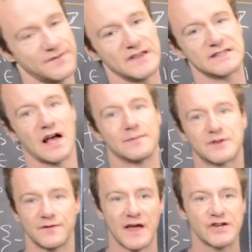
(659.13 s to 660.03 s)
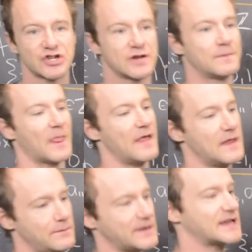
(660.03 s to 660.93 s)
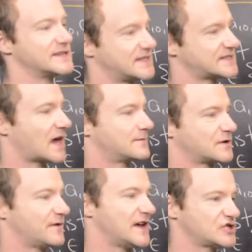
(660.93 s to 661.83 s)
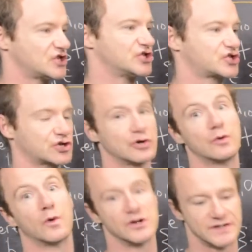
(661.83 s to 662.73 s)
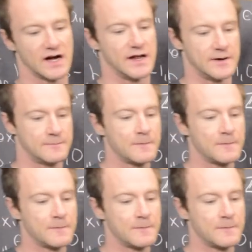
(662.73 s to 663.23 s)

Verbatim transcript: of this observation, and then because this observation is true, we're done.